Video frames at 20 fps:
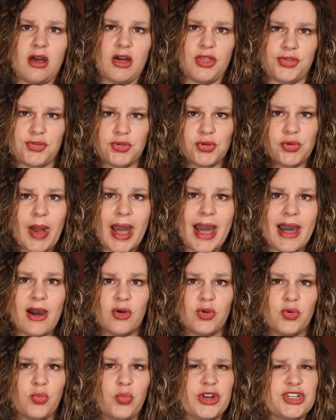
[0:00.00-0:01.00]

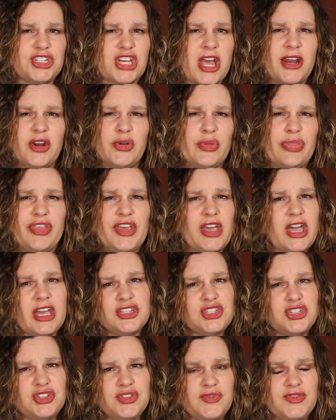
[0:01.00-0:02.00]
throughout, which I don't think I
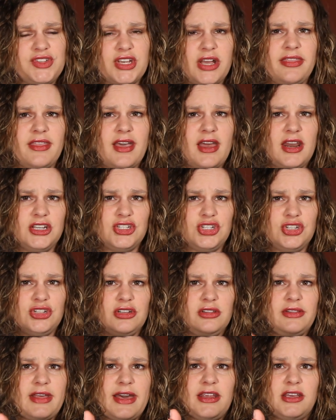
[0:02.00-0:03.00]
should have done that. I should
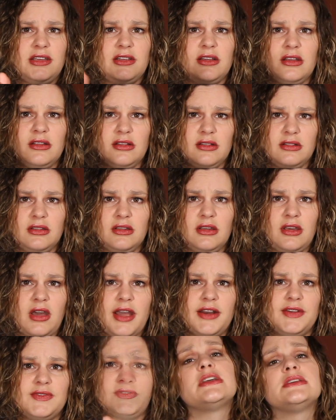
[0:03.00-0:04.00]
have let it
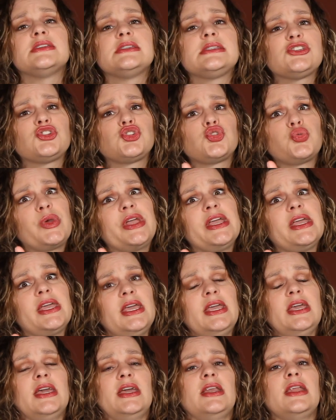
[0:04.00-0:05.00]
kind of
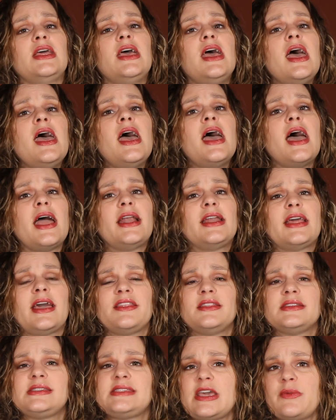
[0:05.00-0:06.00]
shrink in. And
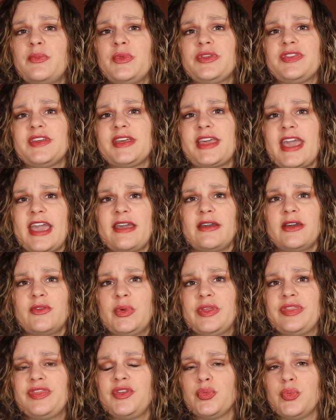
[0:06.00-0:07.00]
same with
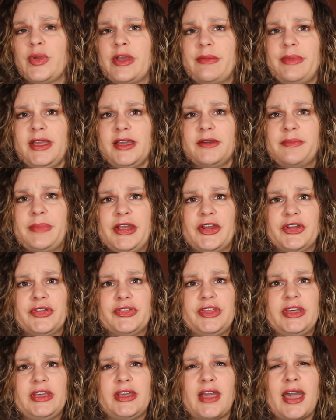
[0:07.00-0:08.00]
the ribbing,
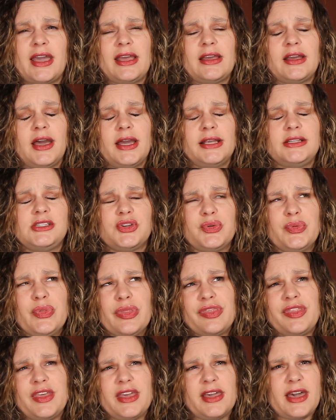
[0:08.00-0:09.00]
apparently. I don't
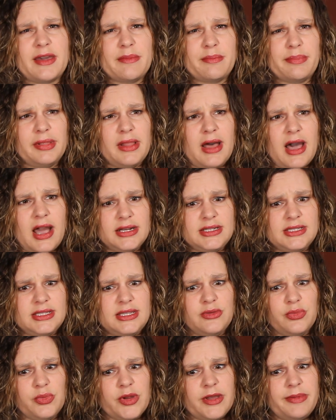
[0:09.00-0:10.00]
think I blocked
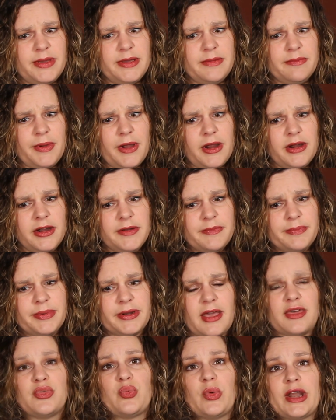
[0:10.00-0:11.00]
the ribbing part,
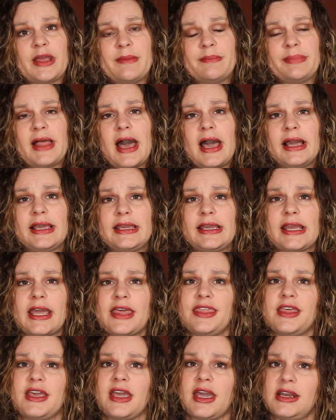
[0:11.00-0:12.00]
but when I'm blocking,
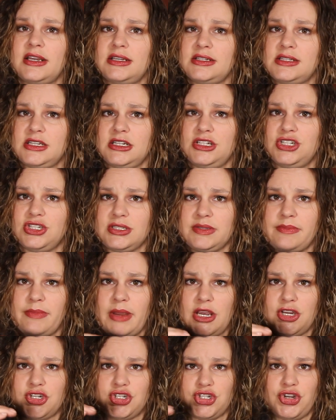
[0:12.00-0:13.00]
I think I need to just
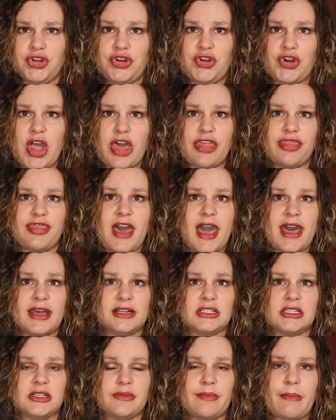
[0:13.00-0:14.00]
make sure
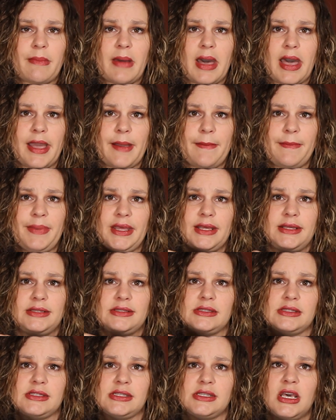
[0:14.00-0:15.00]
that my
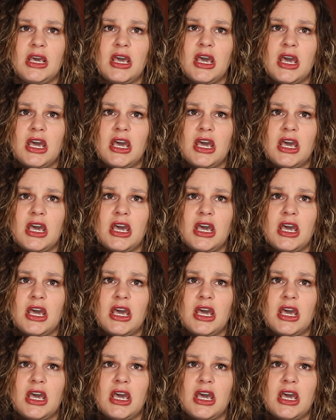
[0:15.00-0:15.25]
pins